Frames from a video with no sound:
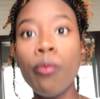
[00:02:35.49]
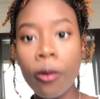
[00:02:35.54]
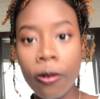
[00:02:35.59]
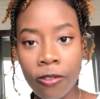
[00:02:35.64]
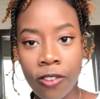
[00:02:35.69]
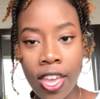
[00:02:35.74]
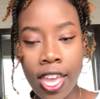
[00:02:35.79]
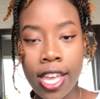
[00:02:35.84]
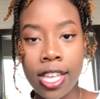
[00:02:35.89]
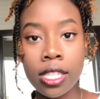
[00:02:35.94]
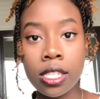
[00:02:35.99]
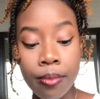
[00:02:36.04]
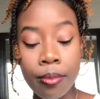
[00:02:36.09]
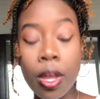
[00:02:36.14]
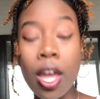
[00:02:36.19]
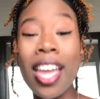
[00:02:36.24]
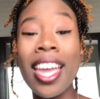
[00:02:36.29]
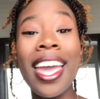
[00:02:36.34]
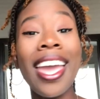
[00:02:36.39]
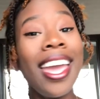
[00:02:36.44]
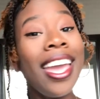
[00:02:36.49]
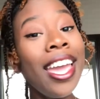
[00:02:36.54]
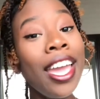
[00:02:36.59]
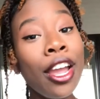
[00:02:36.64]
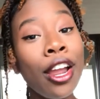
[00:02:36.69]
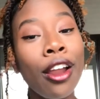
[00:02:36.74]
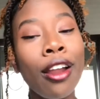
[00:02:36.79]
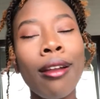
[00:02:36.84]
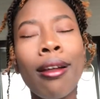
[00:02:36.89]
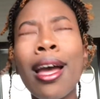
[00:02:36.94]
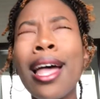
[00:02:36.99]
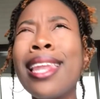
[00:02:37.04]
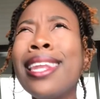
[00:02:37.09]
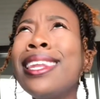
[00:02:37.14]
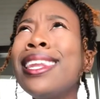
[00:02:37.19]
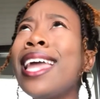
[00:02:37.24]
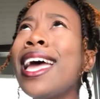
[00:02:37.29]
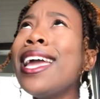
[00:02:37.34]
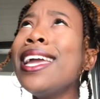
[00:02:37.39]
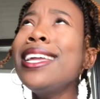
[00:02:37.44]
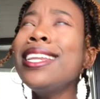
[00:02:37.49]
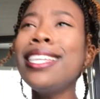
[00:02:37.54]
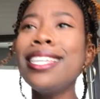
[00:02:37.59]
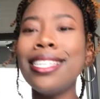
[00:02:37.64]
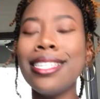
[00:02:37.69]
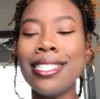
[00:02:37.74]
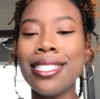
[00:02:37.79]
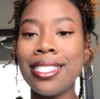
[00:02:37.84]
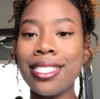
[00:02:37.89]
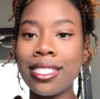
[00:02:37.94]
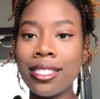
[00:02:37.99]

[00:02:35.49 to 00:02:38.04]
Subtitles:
fast. Hair, ladies,